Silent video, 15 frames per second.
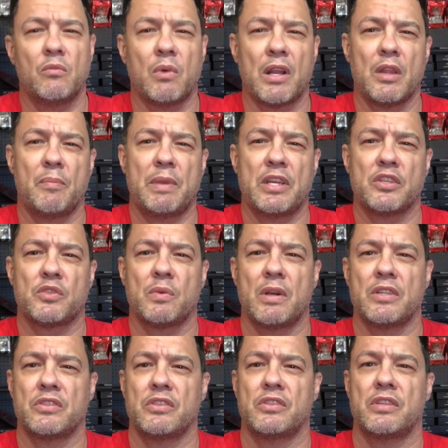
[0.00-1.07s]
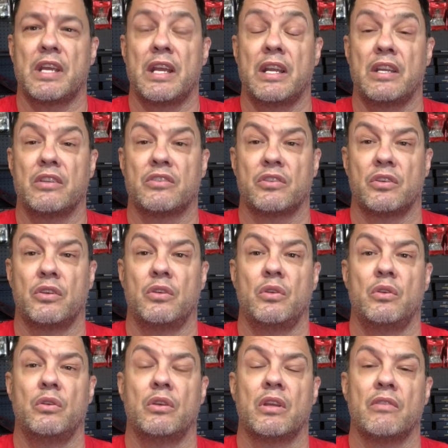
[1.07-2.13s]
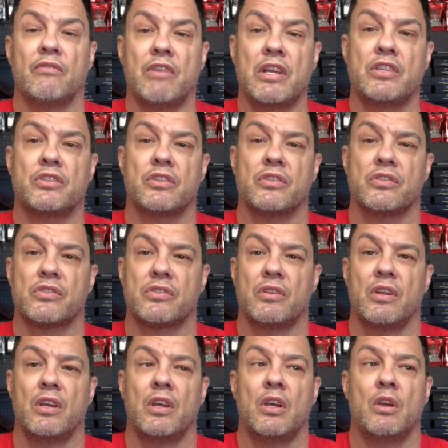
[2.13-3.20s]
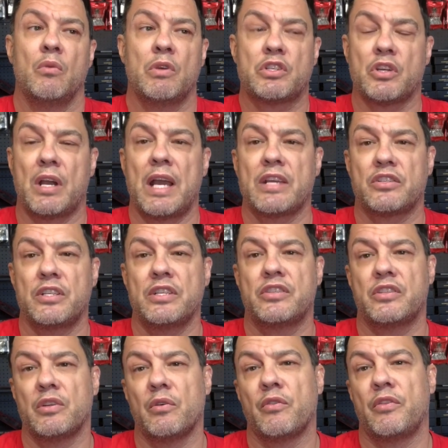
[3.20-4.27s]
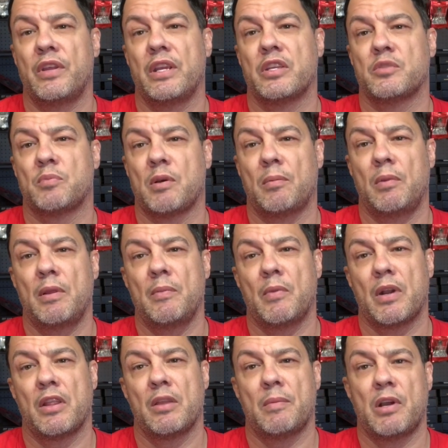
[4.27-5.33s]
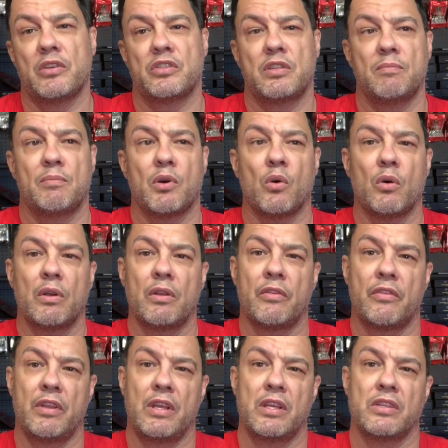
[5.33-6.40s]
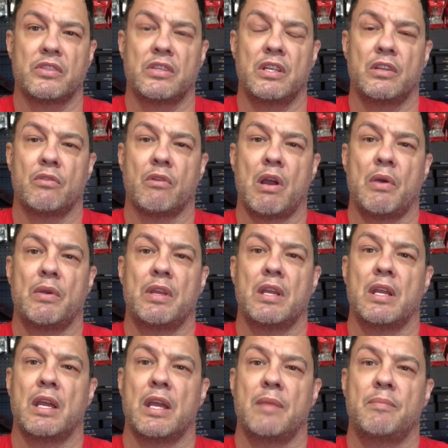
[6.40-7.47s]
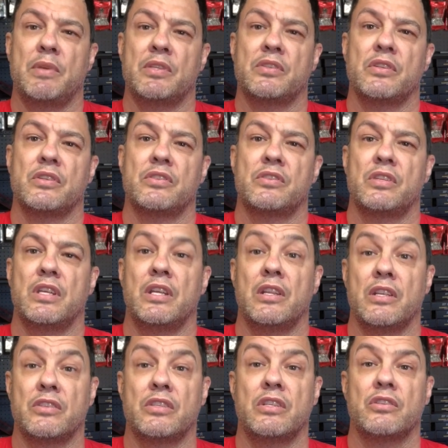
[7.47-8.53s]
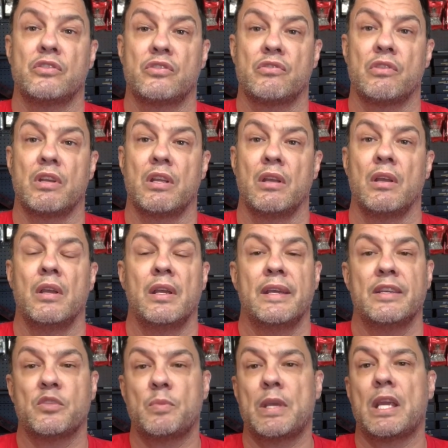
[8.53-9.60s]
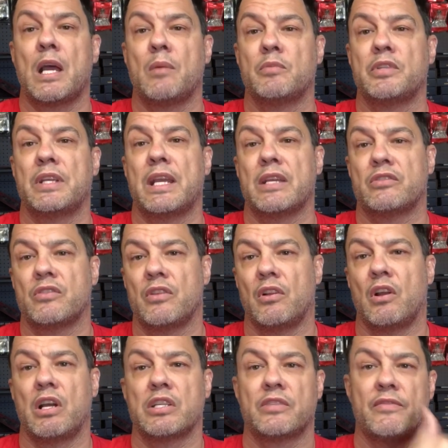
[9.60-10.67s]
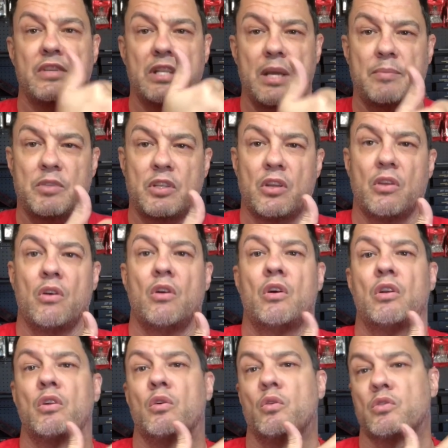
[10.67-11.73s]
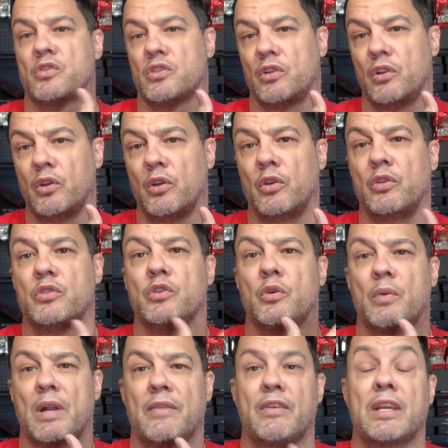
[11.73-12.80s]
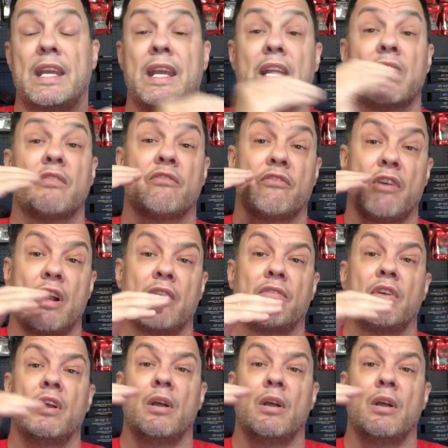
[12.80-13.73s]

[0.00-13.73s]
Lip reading: one of the biggest ones is getting to conventions, which I actually still think is probably one of the most important things in growing a business in this industry, is being able to get to the likes of Adepticon or Salute or whatever, and getting in front of